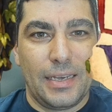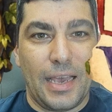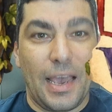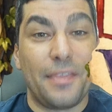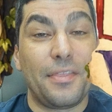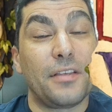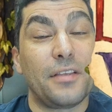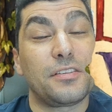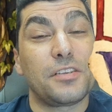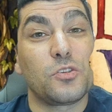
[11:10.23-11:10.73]

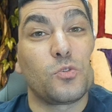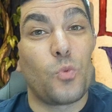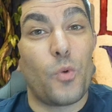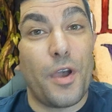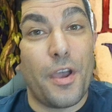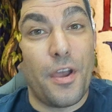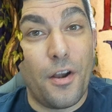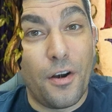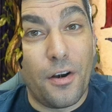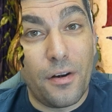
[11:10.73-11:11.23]
And this is
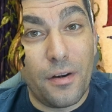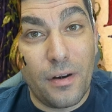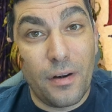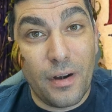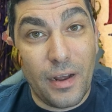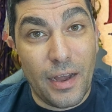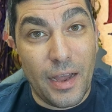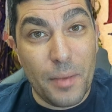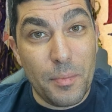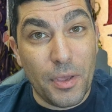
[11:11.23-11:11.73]

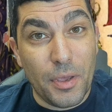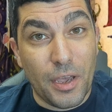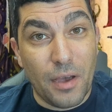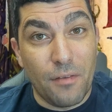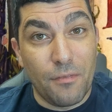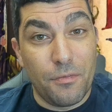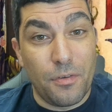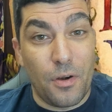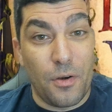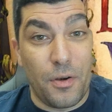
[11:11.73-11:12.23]
where I
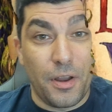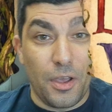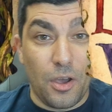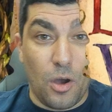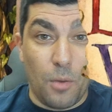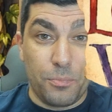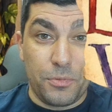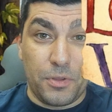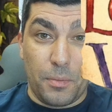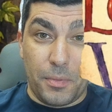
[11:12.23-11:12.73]
become very
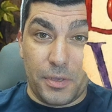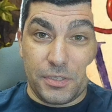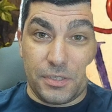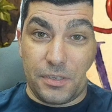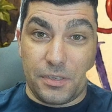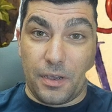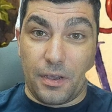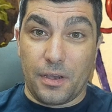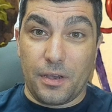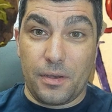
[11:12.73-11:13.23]

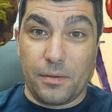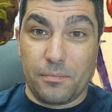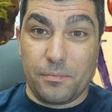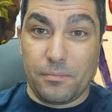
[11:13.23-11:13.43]
optimistic.